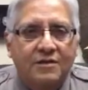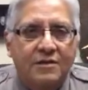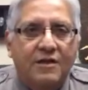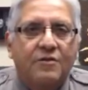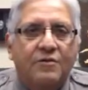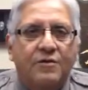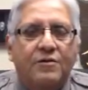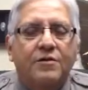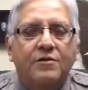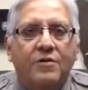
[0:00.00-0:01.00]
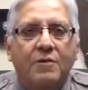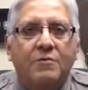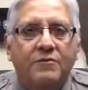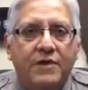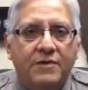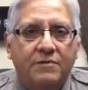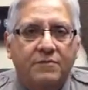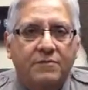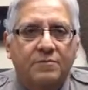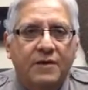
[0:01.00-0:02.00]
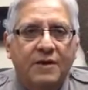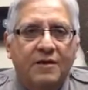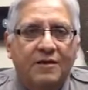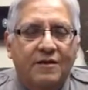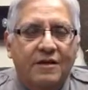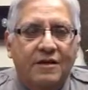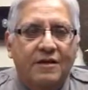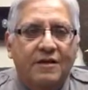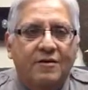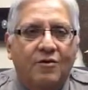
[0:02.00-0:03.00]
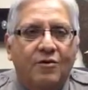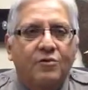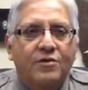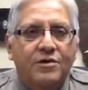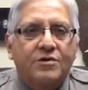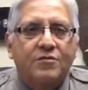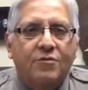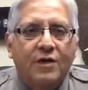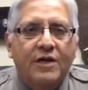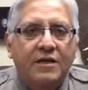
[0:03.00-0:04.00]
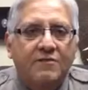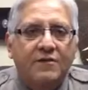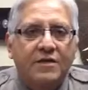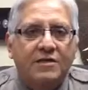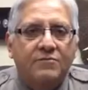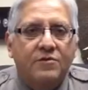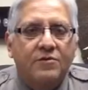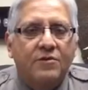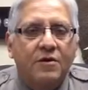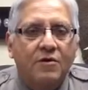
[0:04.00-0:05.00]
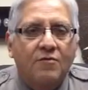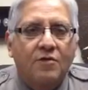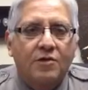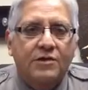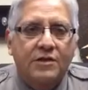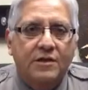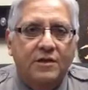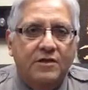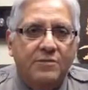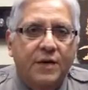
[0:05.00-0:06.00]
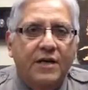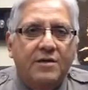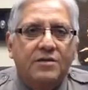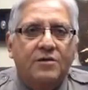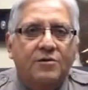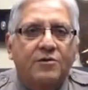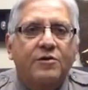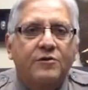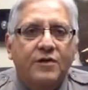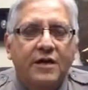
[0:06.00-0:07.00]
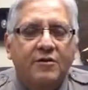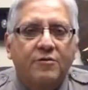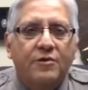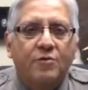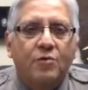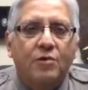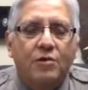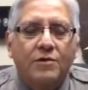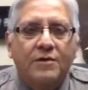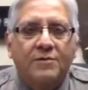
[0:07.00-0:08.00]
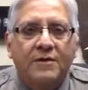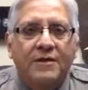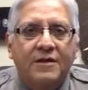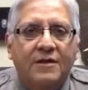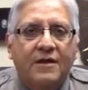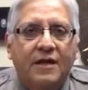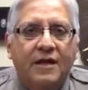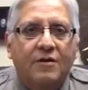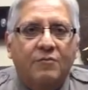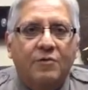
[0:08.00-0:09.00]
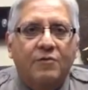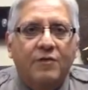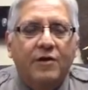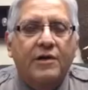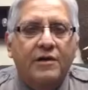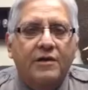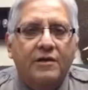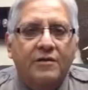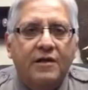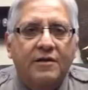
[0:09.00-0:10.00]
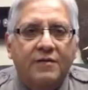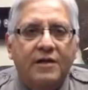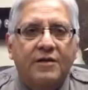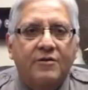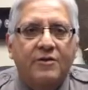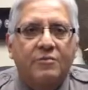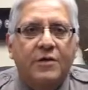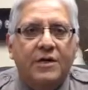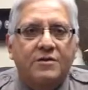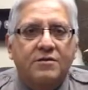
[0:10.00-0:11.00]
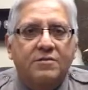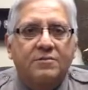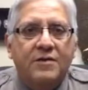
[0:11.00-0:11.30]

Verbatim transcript: Siglo de Oro Drama Festival, the oldest running festival focusing on Spanish colonial theater in the world. And we're very lucky to have that here in El Paso.